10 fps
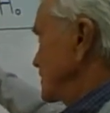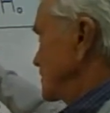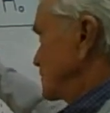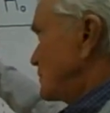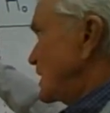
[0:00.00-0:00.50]

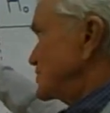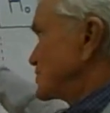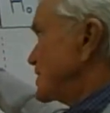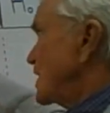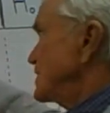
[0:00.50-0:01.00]
the right
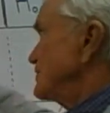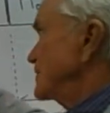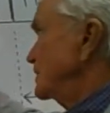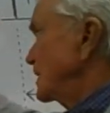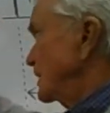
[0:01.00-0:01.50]
side of the
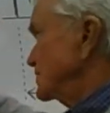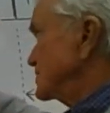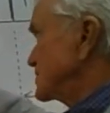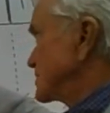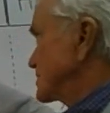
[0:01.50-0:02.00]

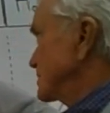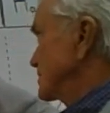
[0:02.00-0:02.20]
lens,